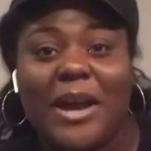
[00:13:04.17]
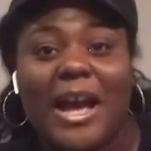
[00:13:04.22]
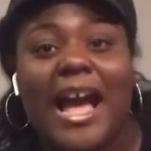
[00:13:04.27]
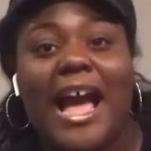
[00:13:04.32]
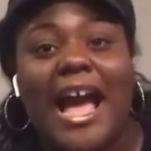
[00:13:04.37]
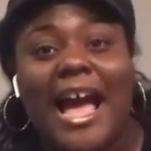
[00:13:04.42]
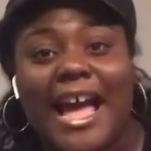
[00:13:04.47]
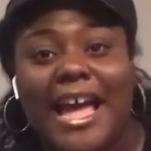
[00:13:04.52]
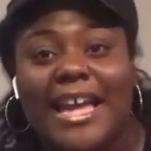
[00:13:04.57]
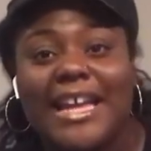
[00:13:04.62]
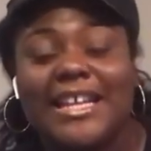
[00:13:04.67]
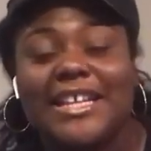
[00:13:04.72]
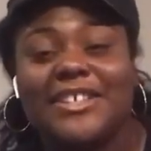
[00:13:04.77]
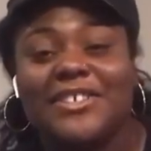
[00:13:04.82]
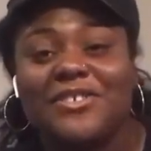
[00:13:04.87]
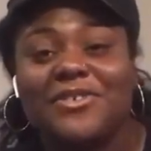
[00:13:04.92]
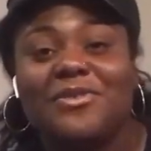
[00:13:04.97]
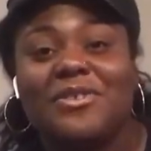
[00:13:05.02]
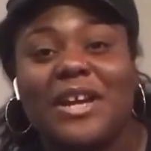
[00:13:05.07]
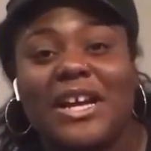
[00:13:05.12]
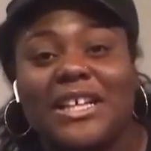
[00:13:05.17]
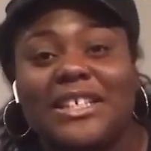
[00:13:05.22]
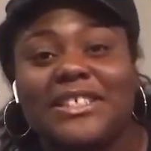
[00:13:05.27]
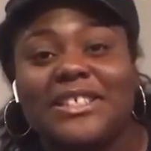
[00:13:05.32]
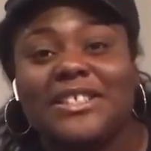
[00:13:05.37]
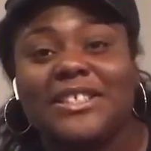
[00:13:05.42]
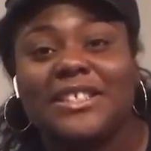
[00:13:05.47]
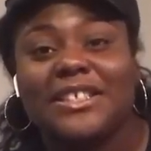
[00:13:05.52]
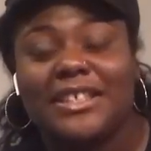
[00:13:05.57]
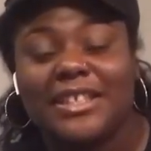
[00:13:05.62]
why I do not,
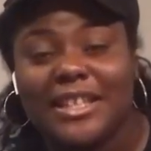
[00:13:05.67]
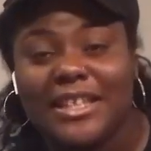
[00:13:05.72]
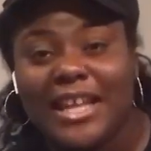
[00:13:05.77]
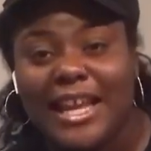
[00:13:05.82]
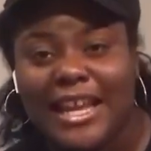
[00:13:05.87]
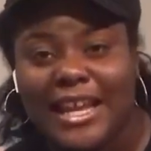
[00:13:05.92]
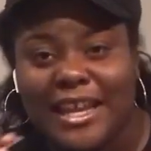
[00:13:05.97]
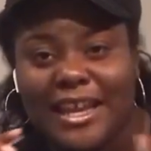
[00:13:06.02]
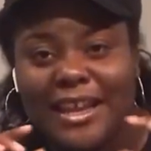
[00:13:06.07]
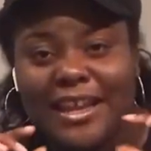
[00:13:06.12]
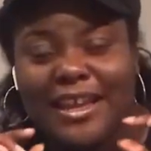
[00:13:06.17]
like,